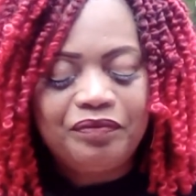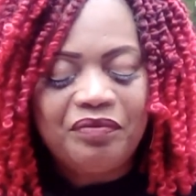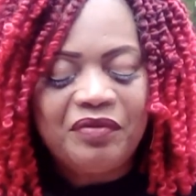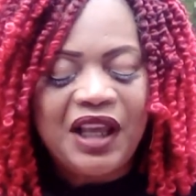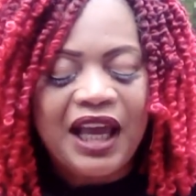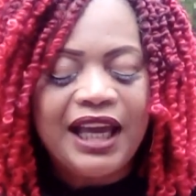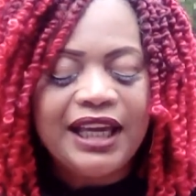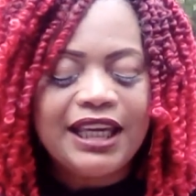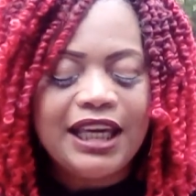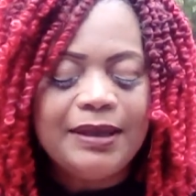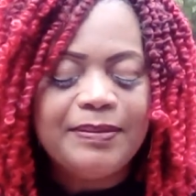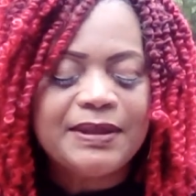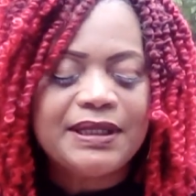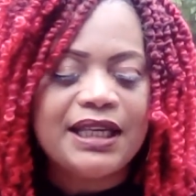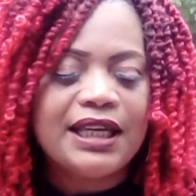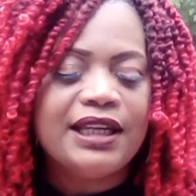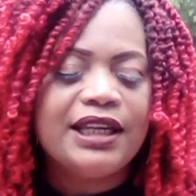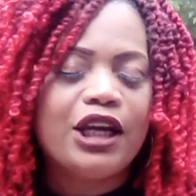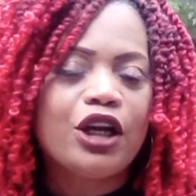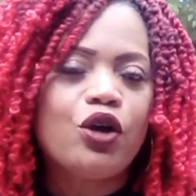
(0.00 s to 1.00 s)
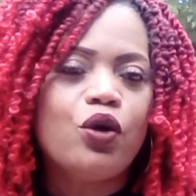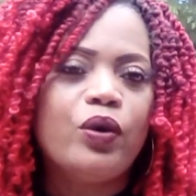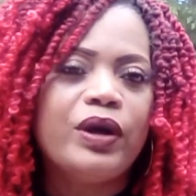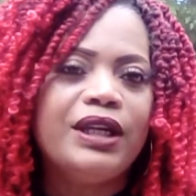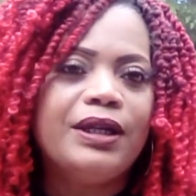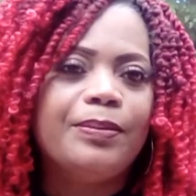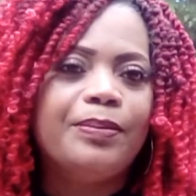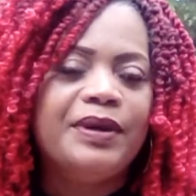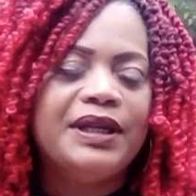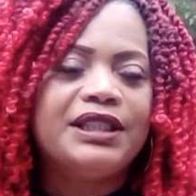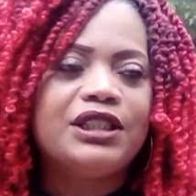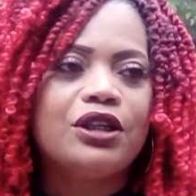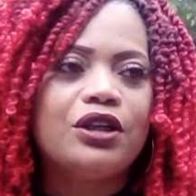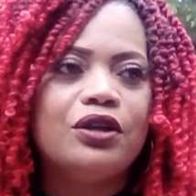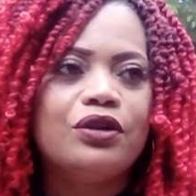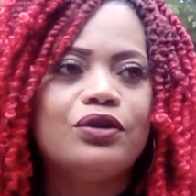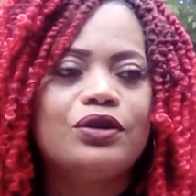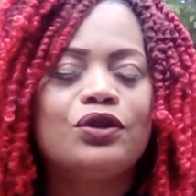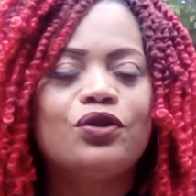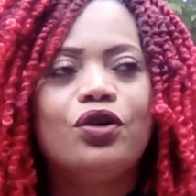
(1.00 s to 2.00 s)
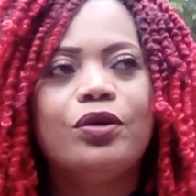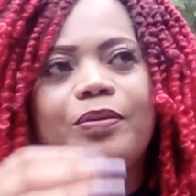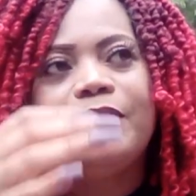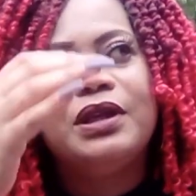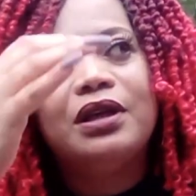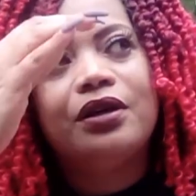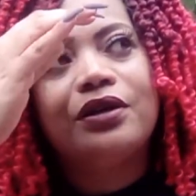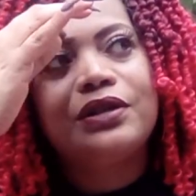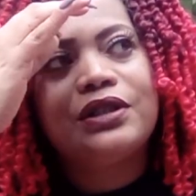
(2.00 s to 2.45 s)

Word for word: I keep saying that Queen of Pentacles, Scorpio.